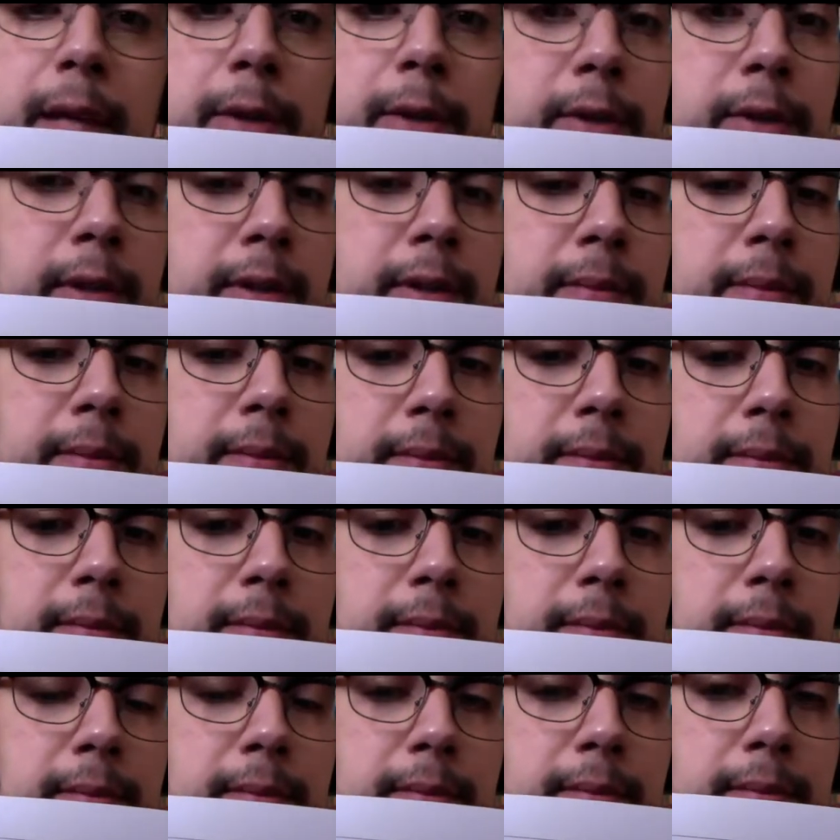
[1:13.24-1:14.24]
Tarun,
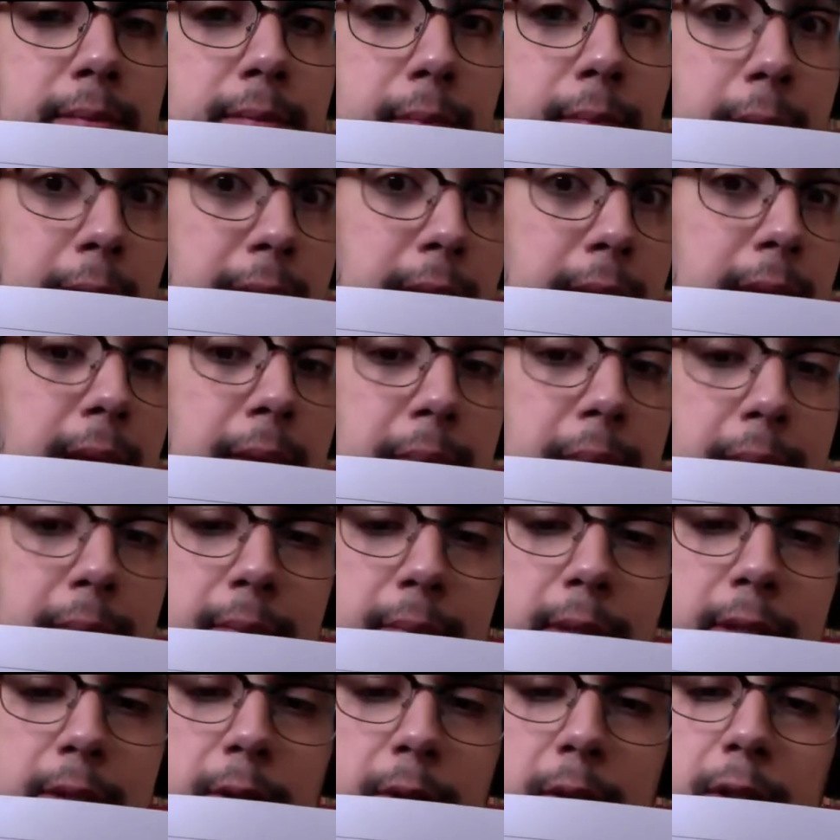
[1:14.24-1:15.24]
my
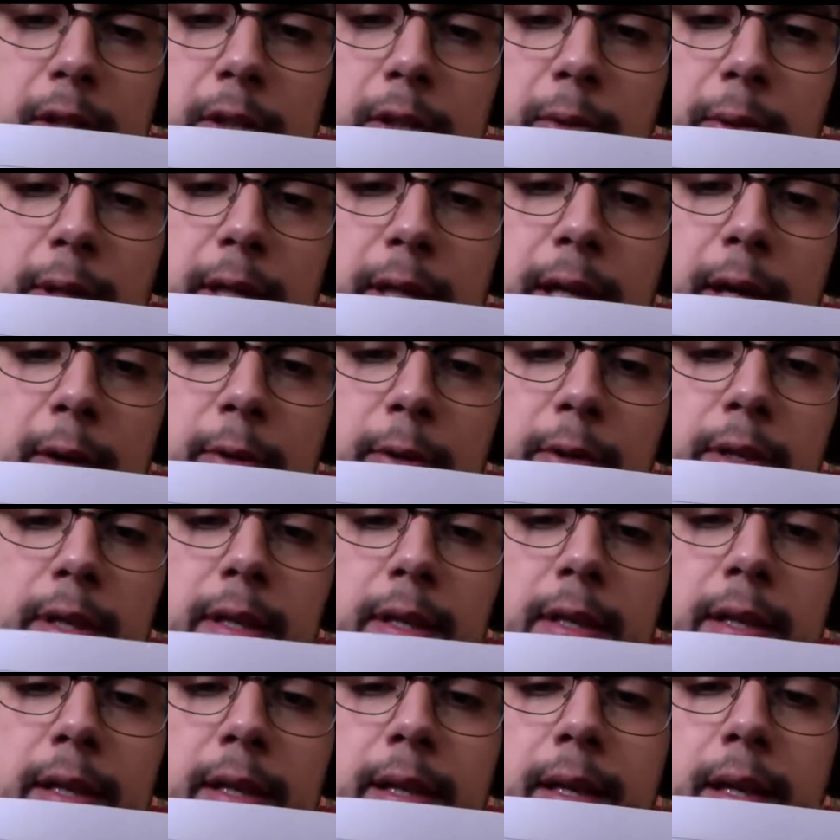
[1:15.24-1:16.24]
name, is also a
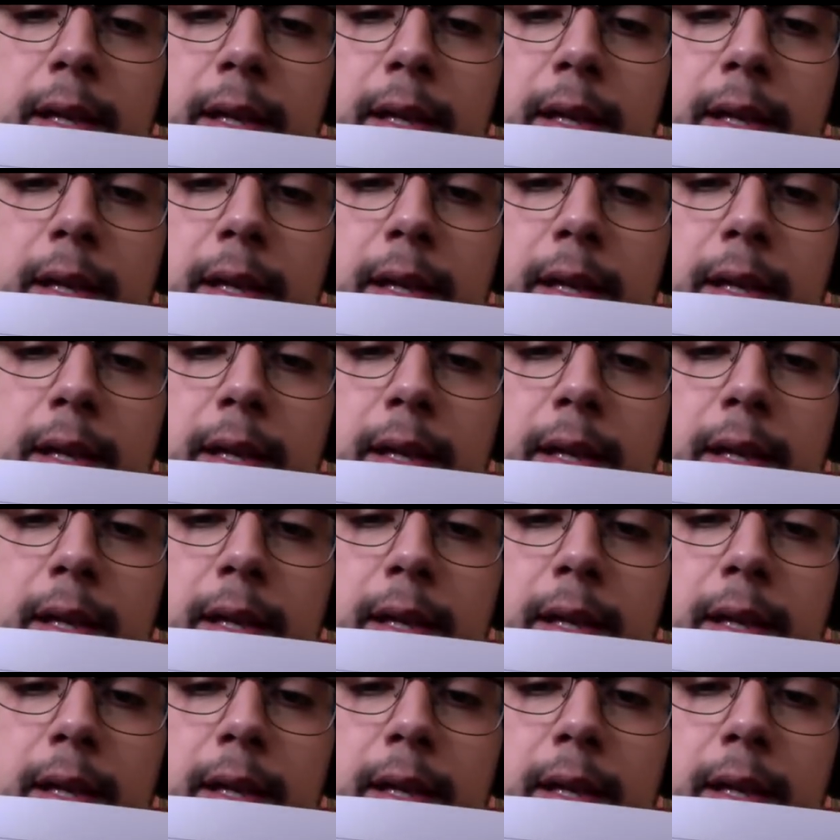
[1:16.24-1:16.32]
noun.